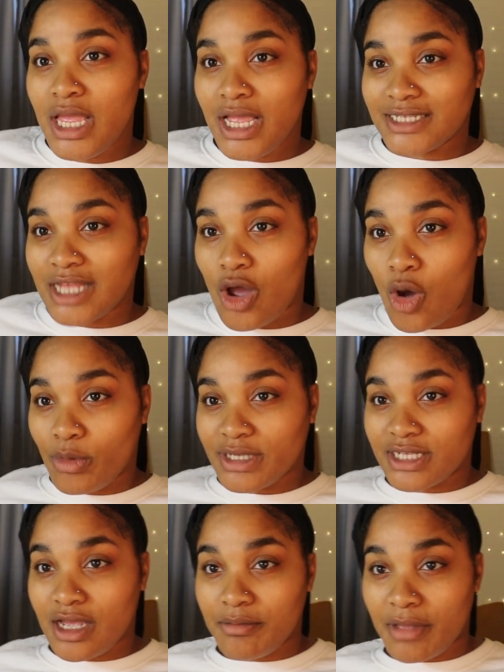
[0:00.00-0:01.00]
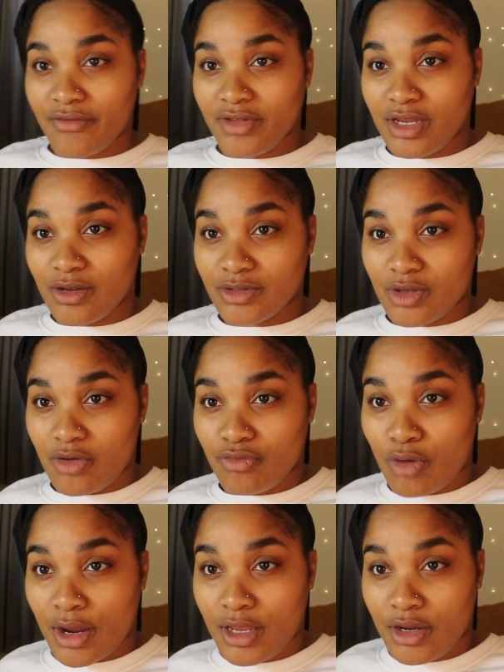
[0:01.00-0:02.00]
Because I always cut my videos
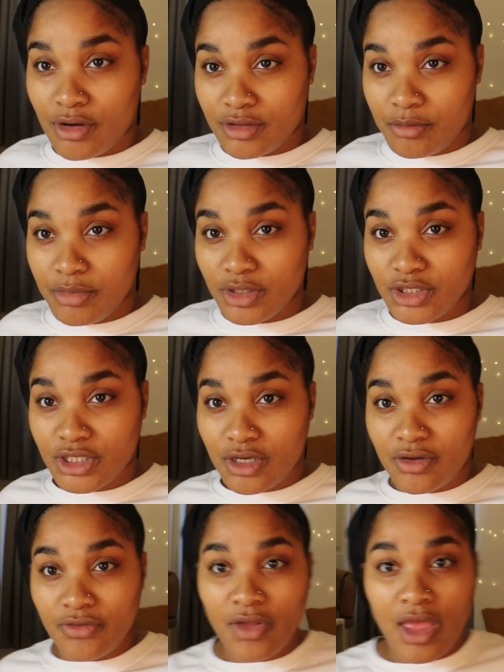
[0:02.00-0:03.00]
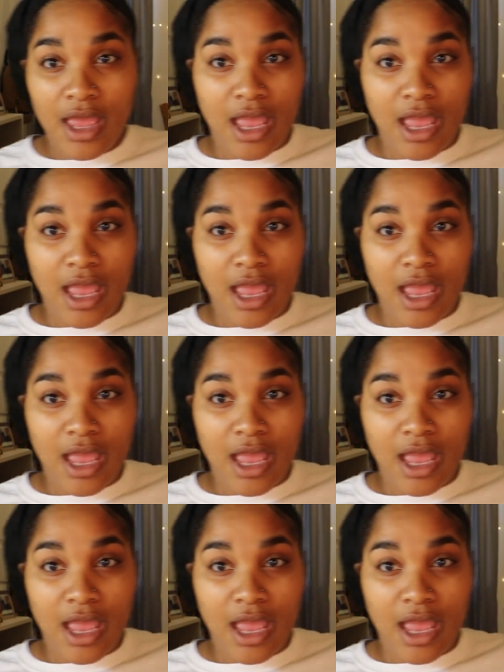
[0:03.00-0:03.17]
off right here at the bookshelf,